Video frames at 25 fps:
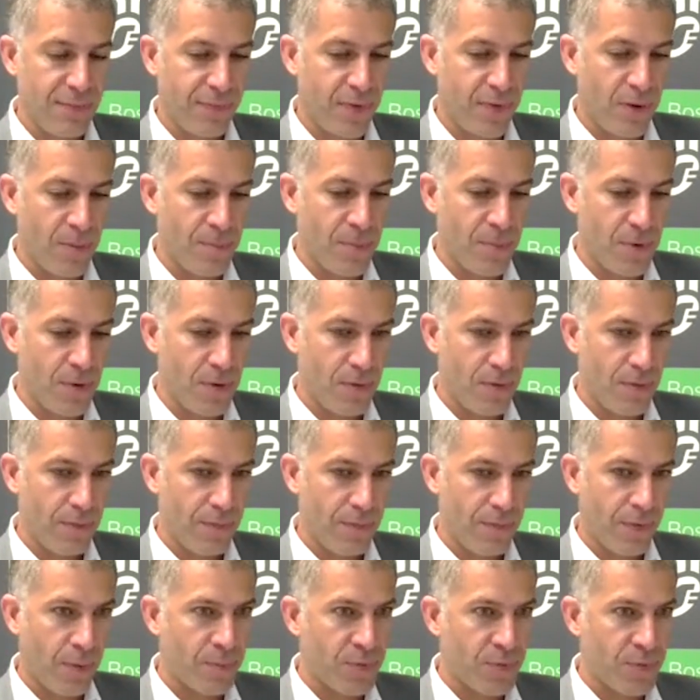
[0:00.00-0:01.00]

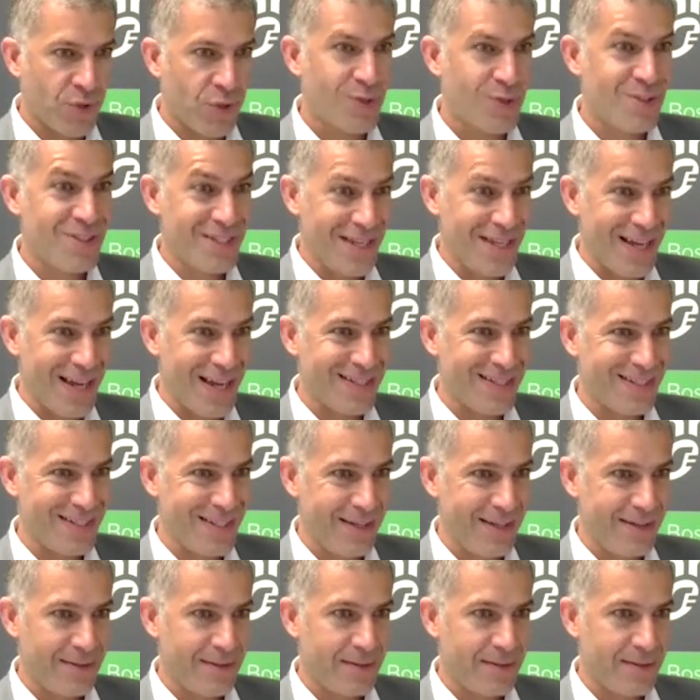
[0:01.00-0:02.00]
from just the
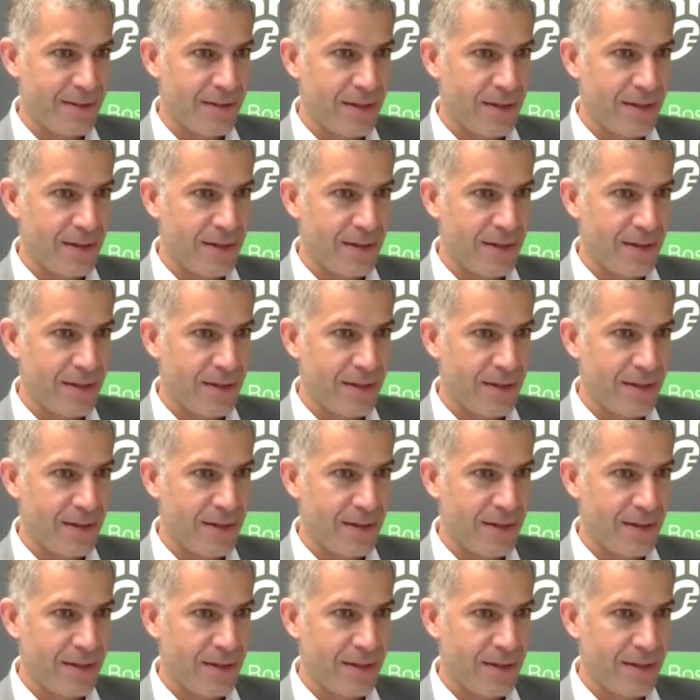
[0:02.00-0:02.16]
asset